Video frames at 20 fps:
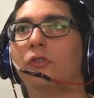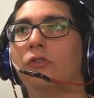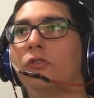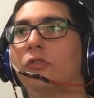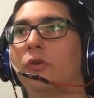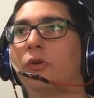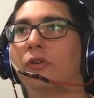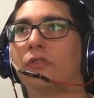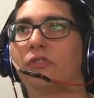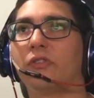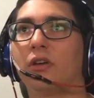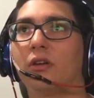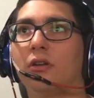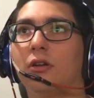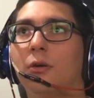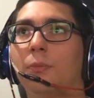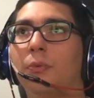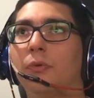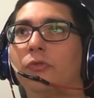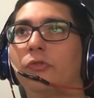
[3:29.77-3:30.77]
So I set
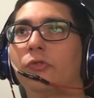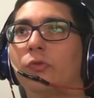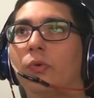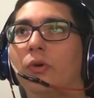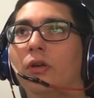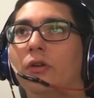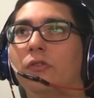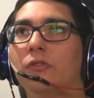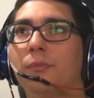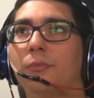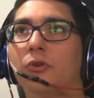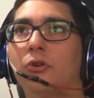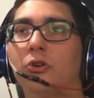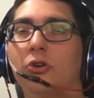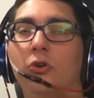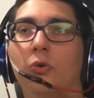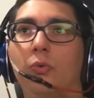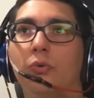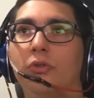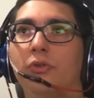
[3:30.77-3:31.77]
it up on screens. I'm
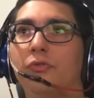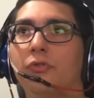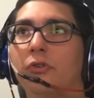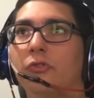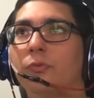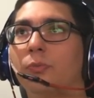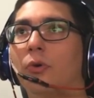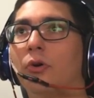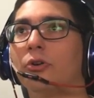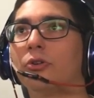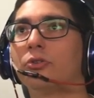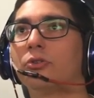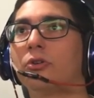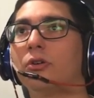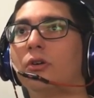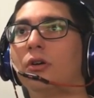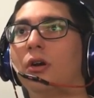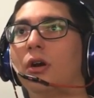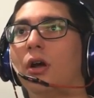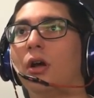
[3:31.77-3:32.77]
gonna go in the first
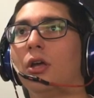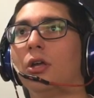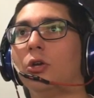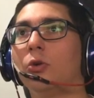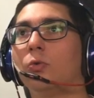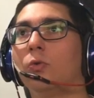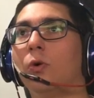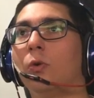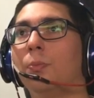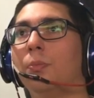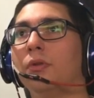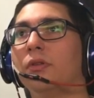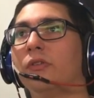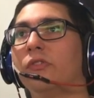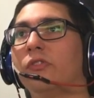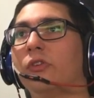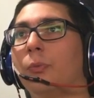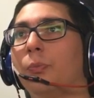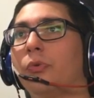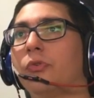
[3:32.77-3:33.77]
monitor. You open
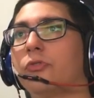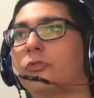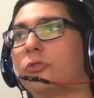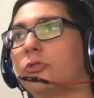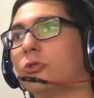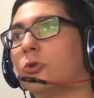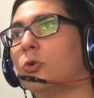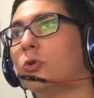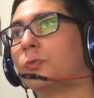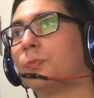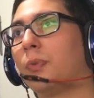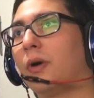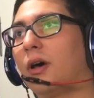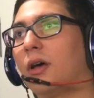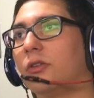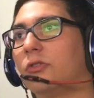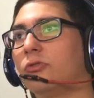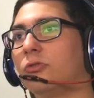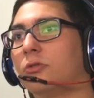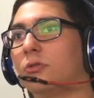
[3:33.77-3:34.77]
this up with your
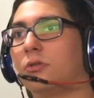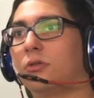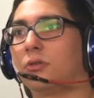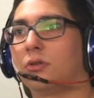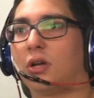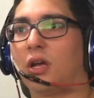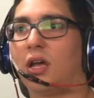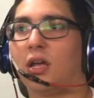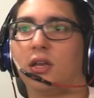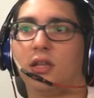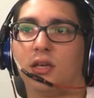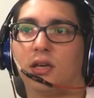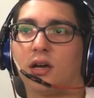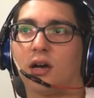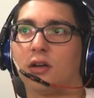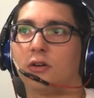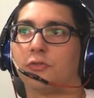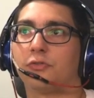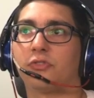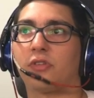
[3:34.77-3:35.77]
notepad or any
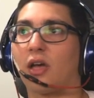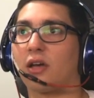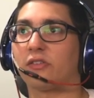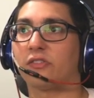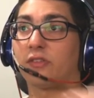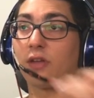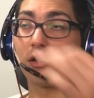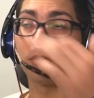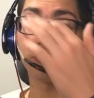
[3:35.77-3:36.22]
kind of text